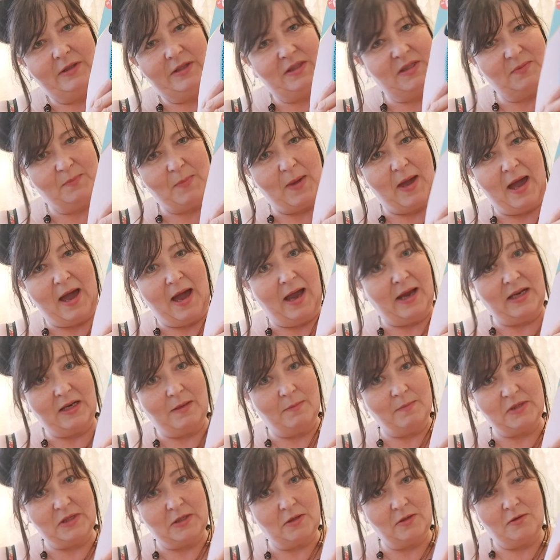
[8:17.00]
spare
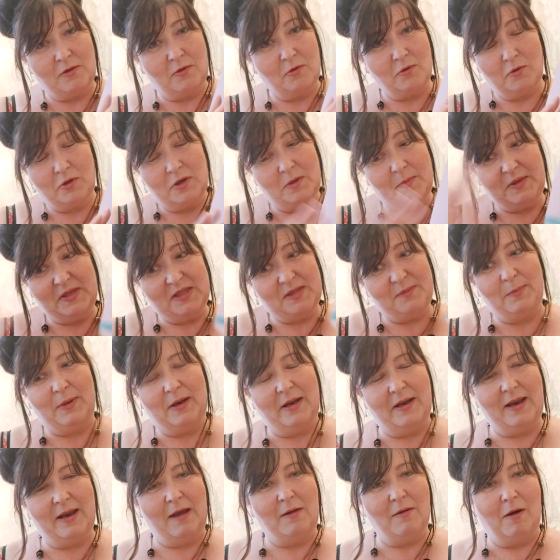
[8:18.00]
items are not going to be
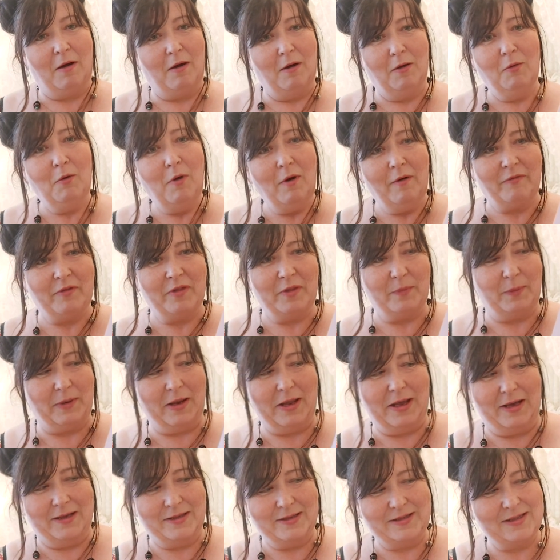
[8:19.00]
spilling out all over the
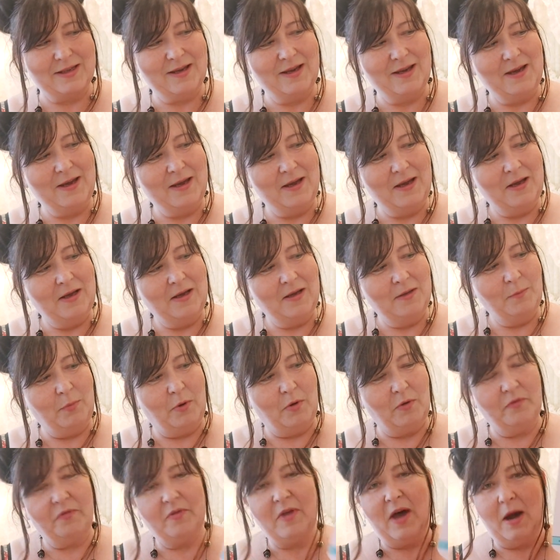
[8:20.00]
place.
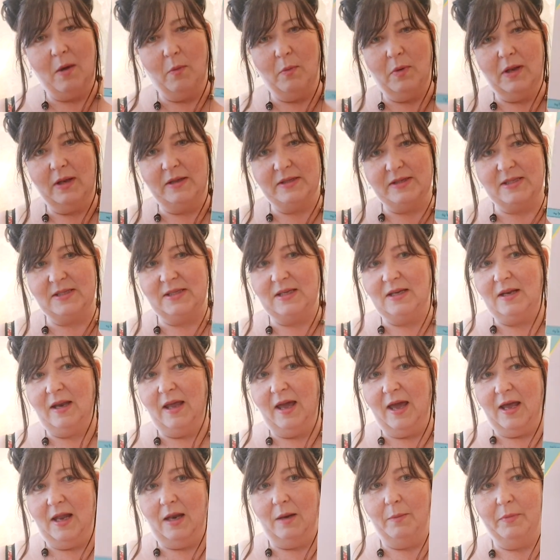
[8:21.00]
But that will still
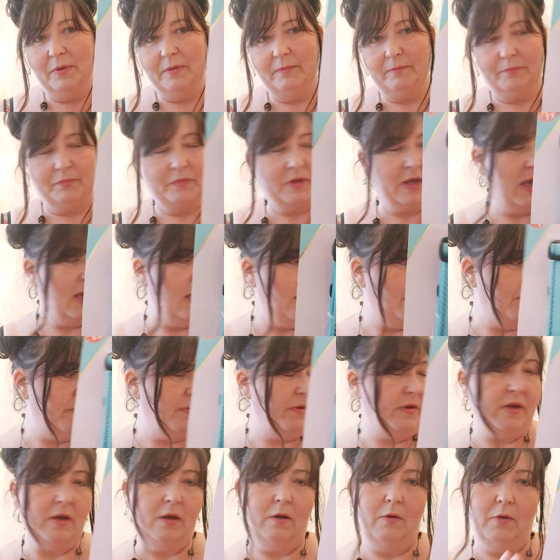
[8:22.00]
help
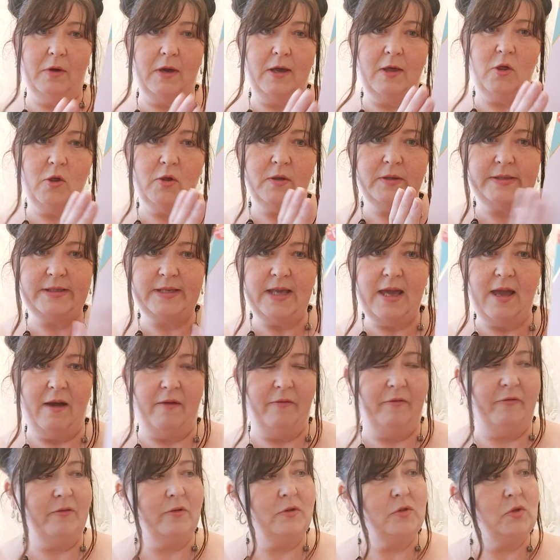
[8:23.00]
keep your luggage
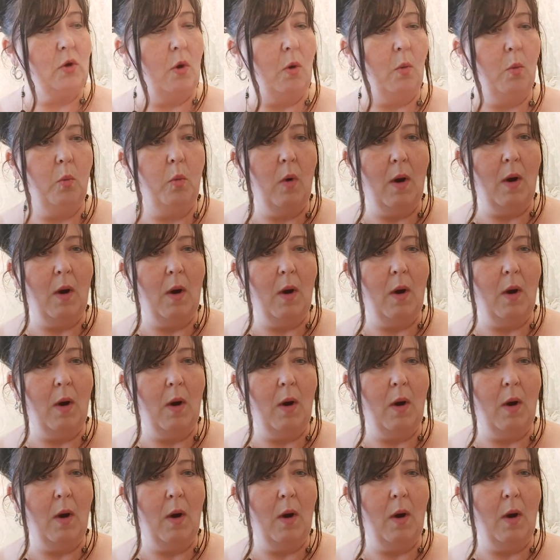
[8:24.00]
safe. So